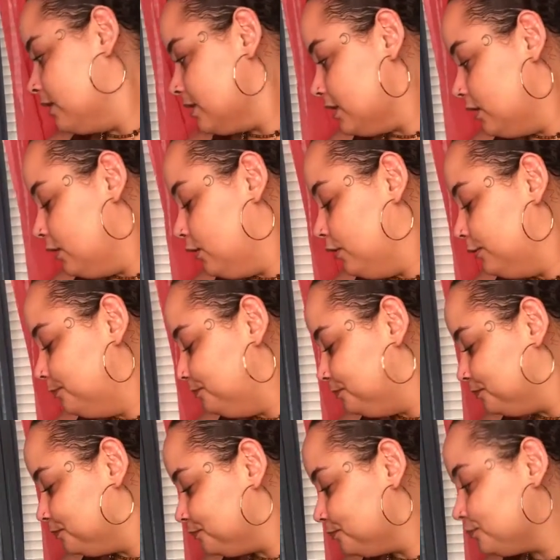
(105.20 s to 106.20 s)
So
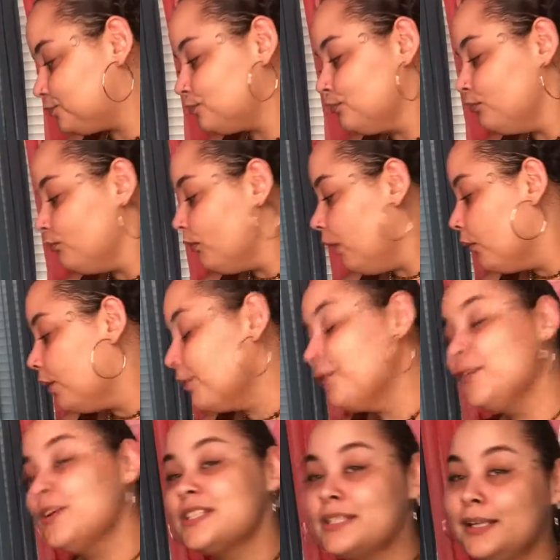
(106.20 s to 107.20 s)
what we're
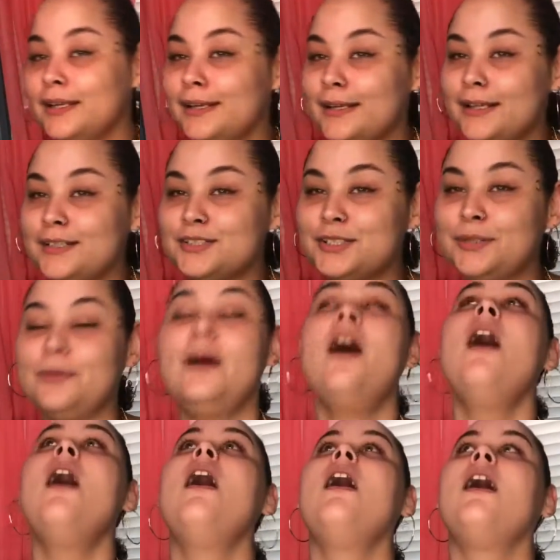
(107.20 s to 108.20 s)
first gonna get into
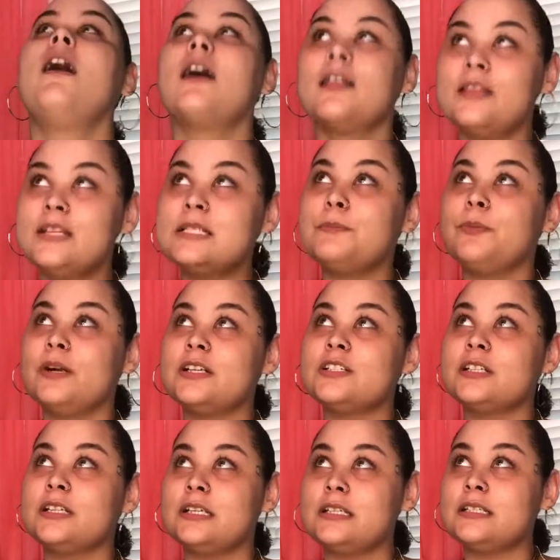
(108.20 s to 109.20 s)
are these
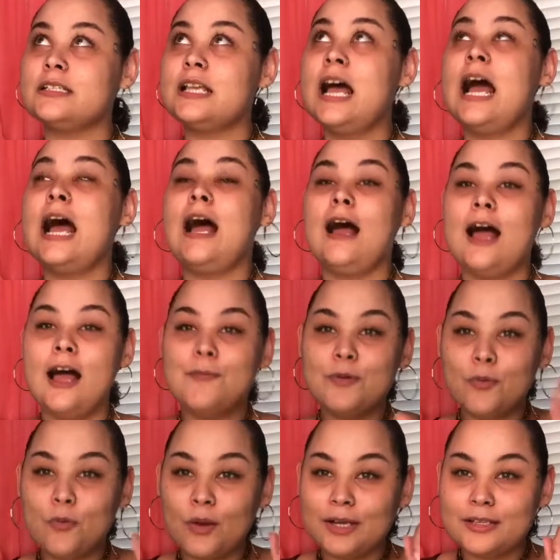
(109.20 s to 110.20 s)
brushes. I have
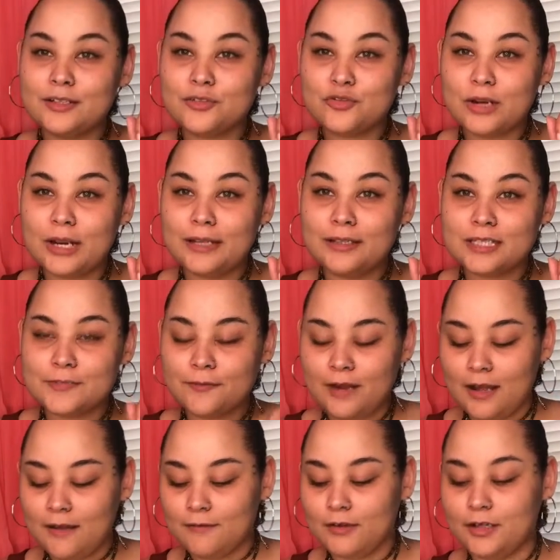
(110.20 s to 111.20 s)
been wanting to try these
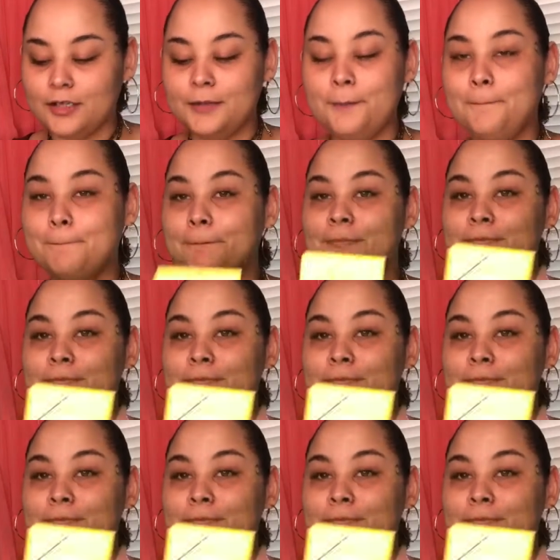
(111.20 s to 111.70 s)
forever.